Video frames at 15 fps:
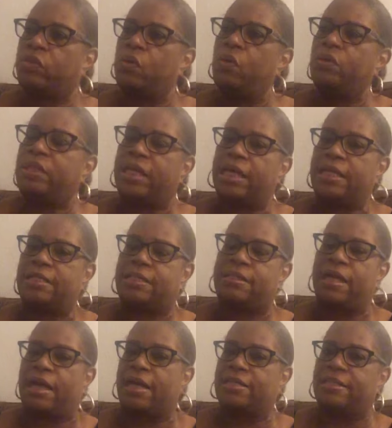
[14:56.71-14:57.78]
through these
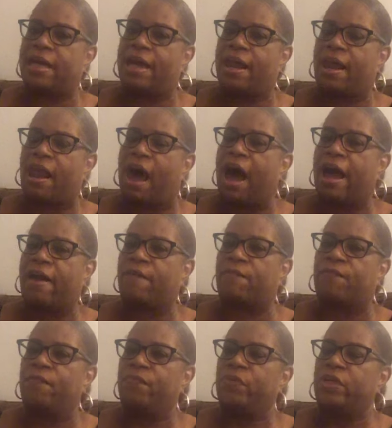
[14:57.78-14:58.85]
things in life,
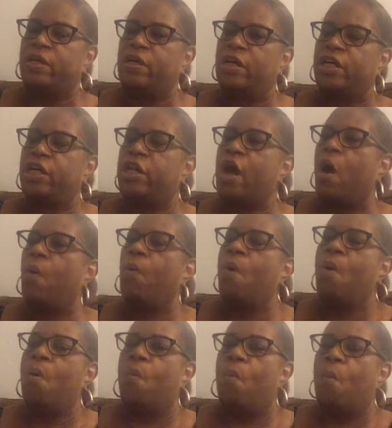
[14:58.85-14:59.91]
you know,
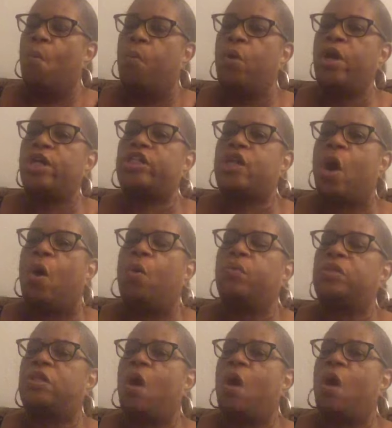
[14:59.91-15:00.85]
we're told